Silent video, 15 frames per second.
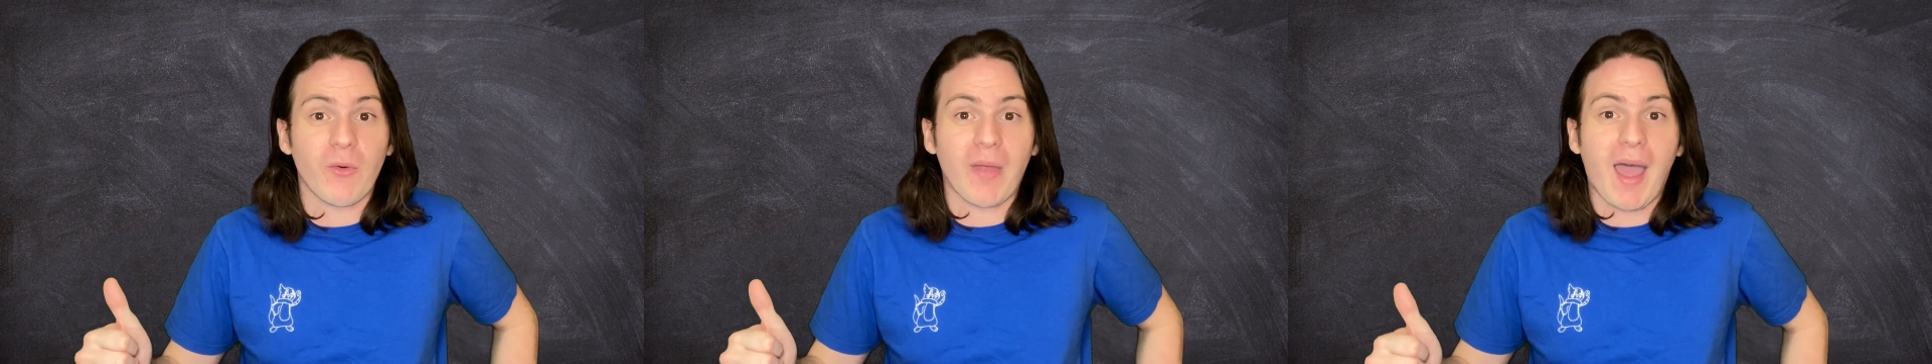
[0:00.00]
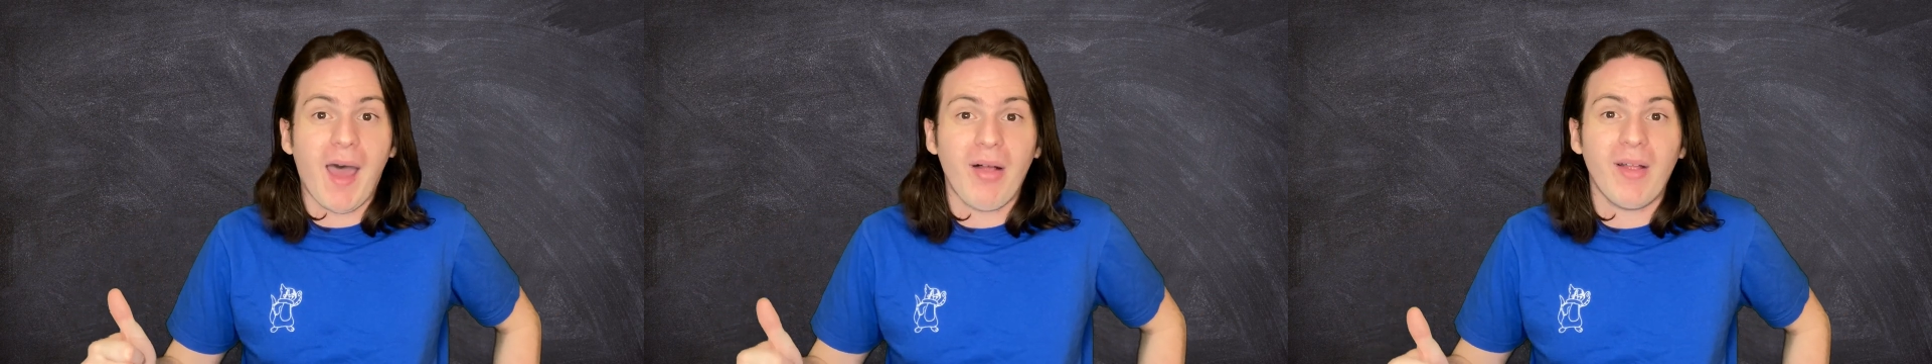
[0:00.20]

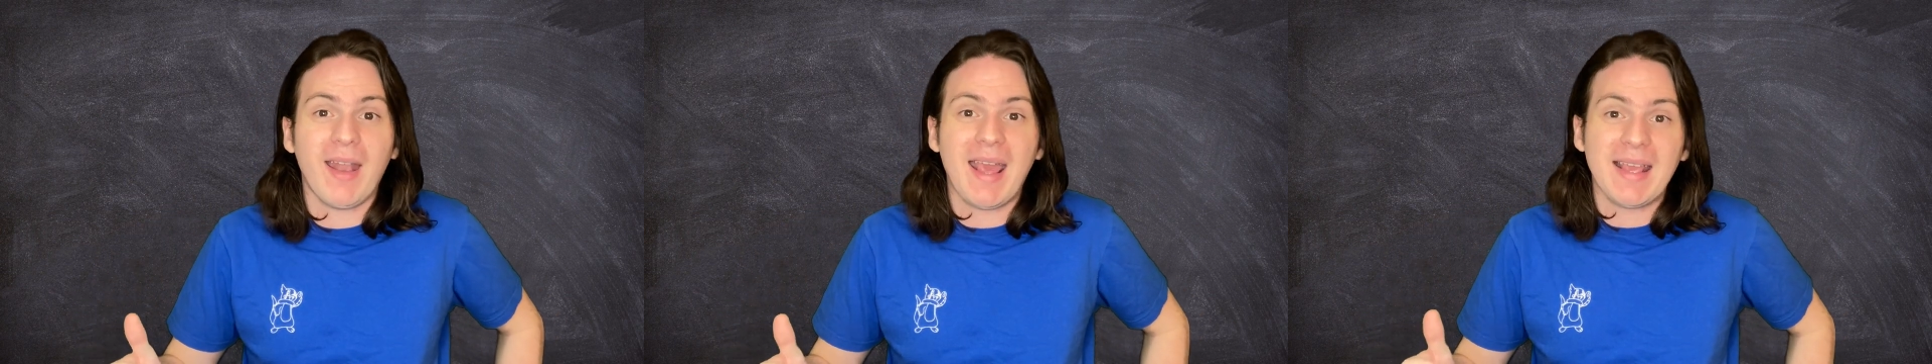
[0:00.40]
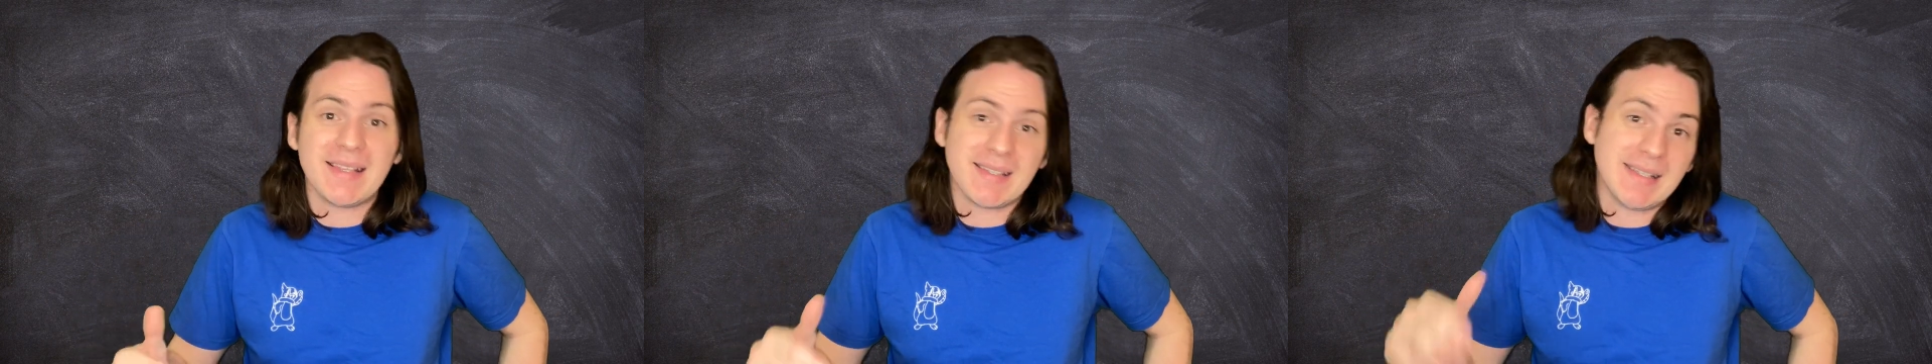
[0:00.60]
the
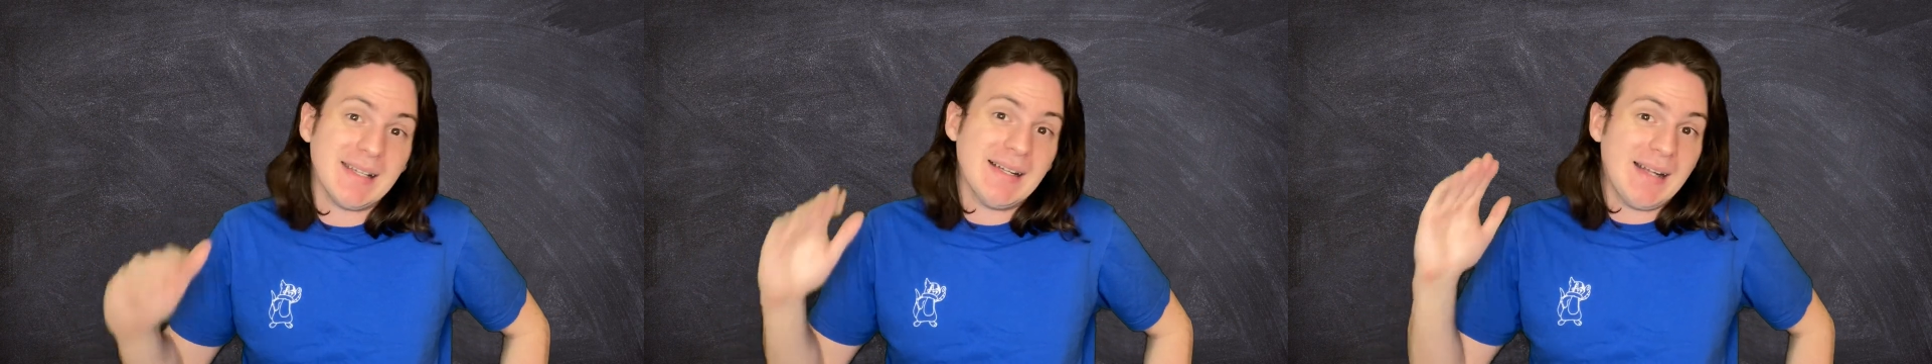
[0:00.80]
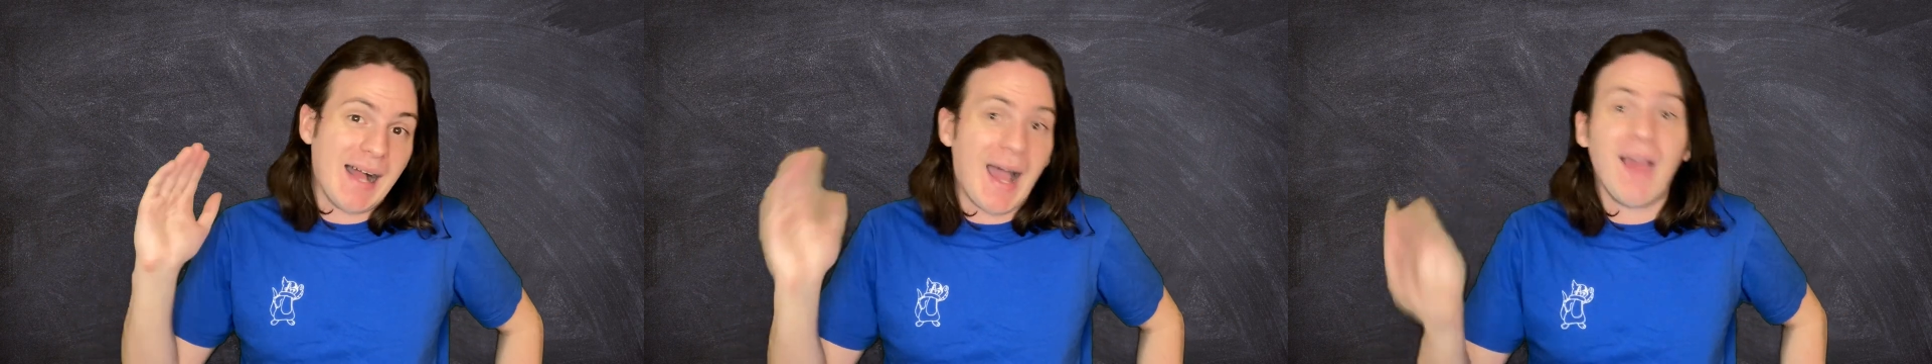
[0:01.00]
holidays,
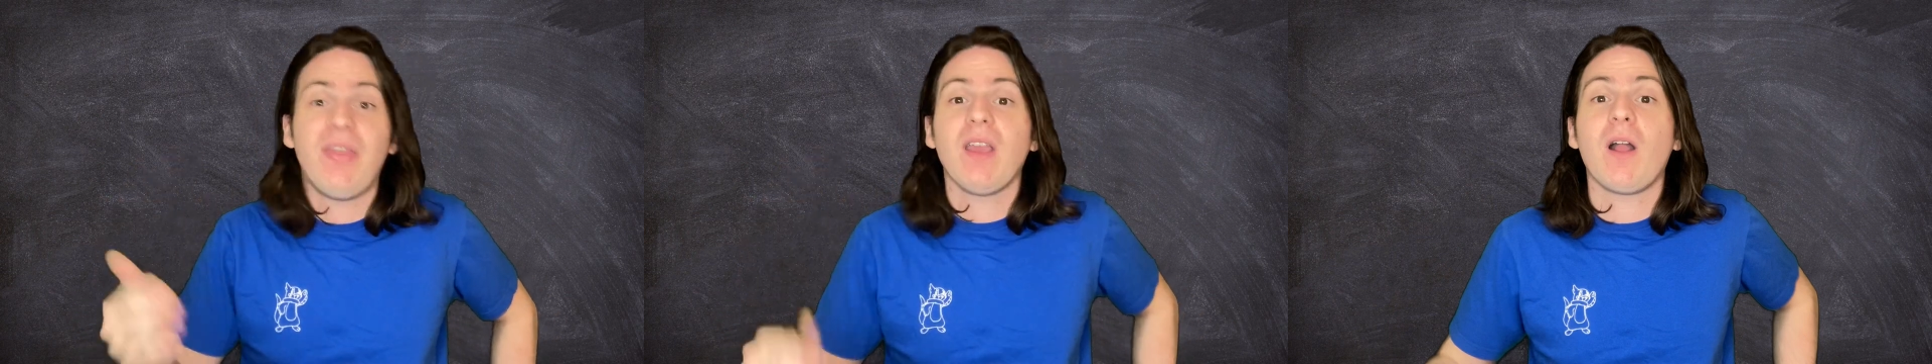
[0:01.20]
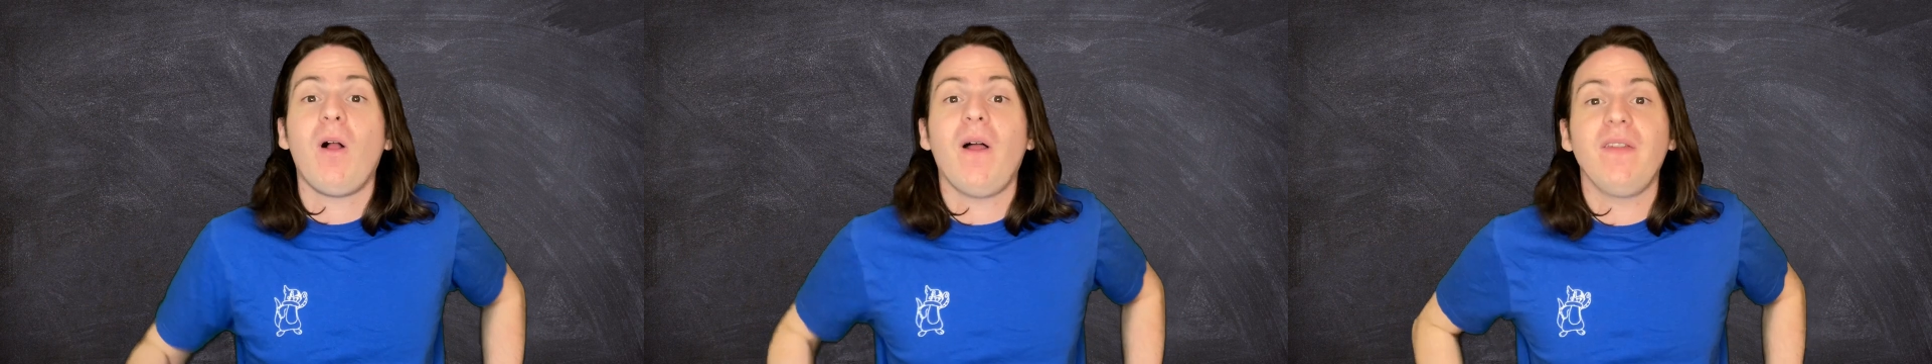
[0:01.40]
I
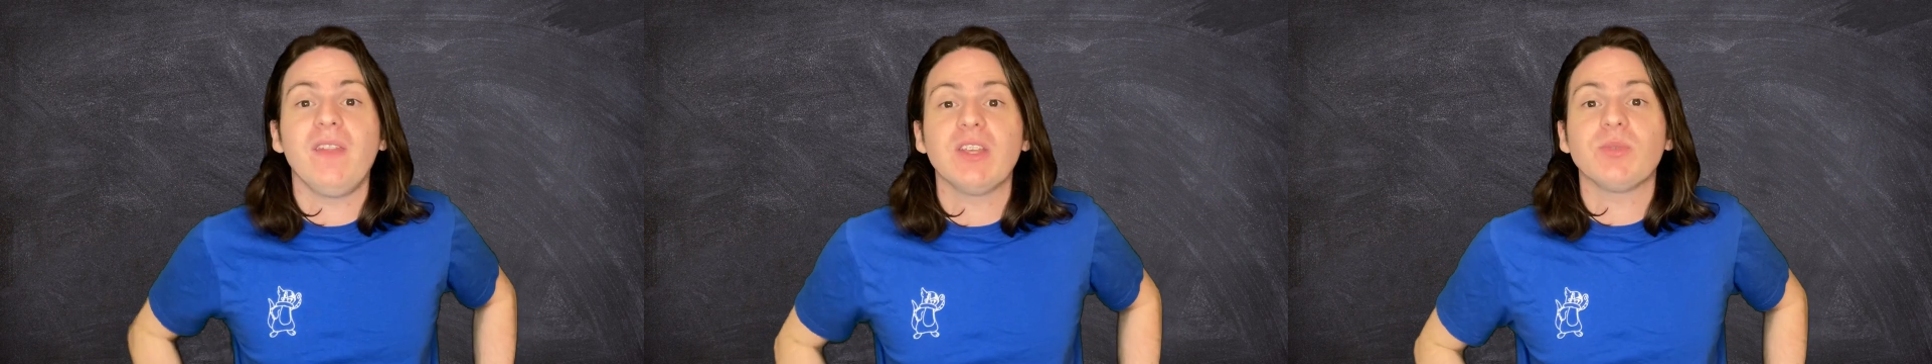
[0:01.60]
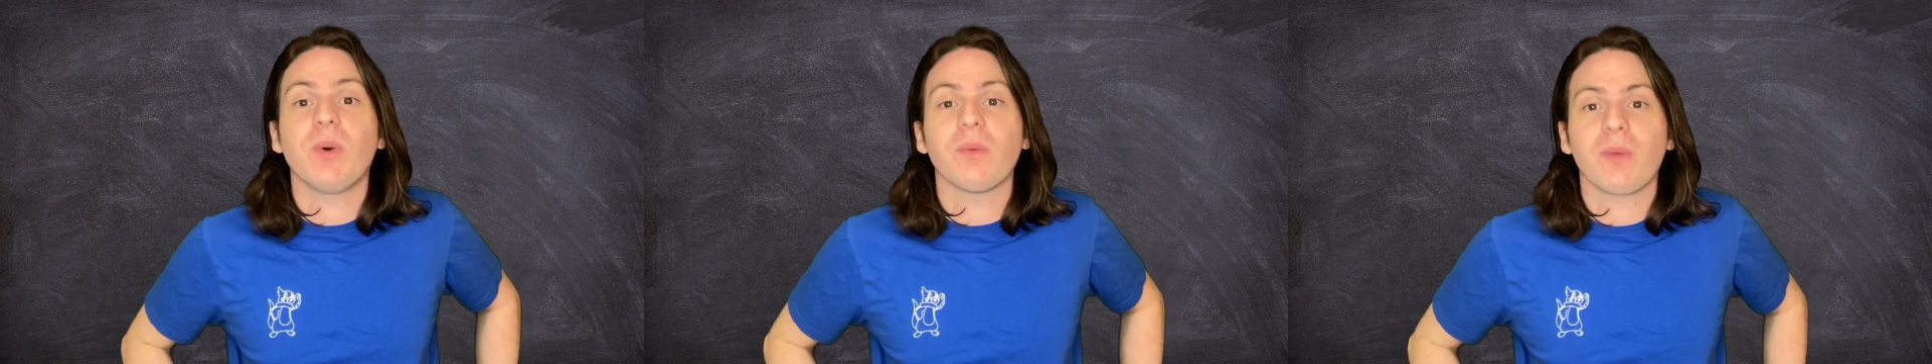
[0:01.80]
think I'll end
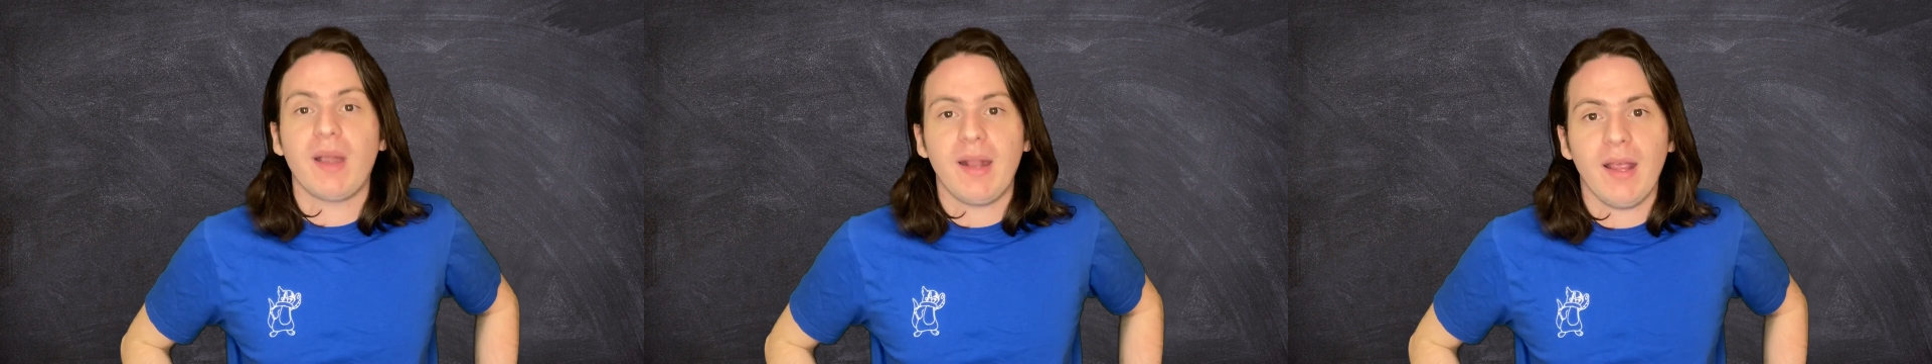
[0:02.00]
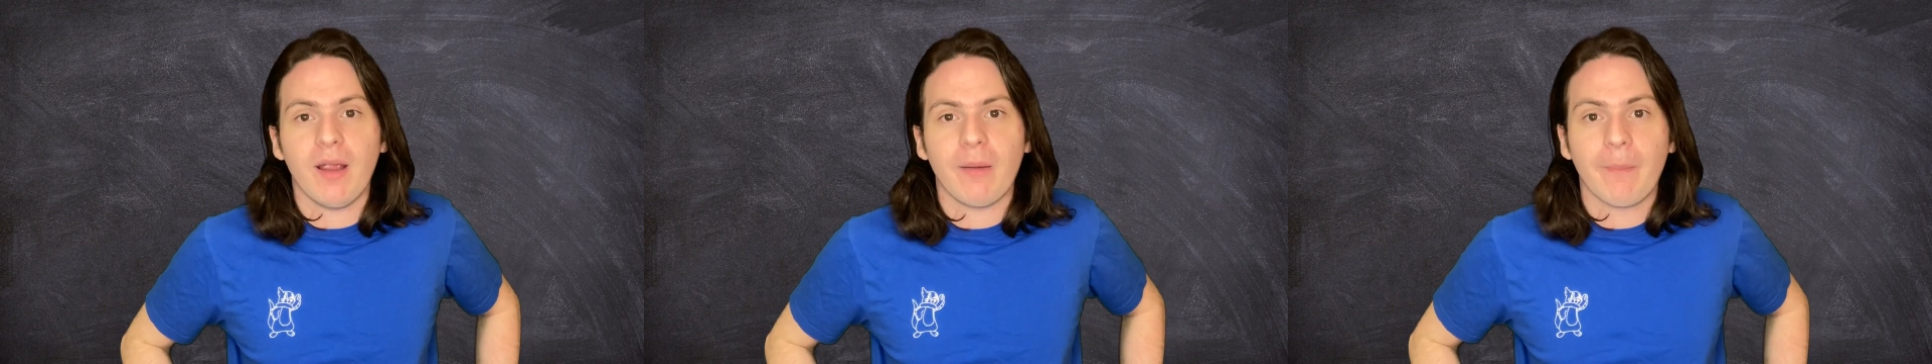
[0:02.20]
this one
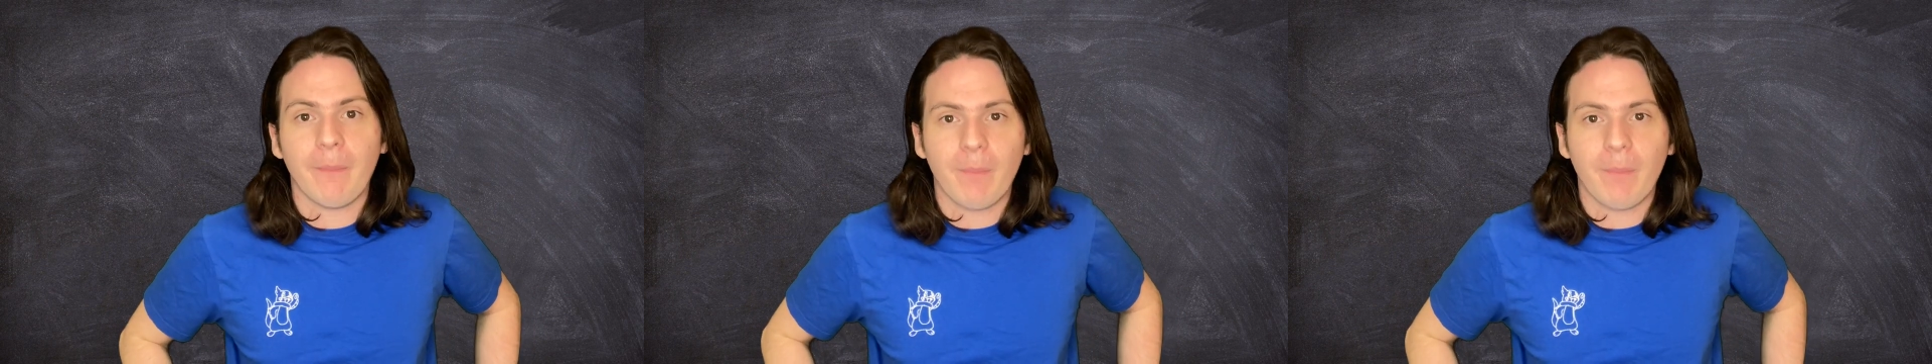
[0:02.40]
right here.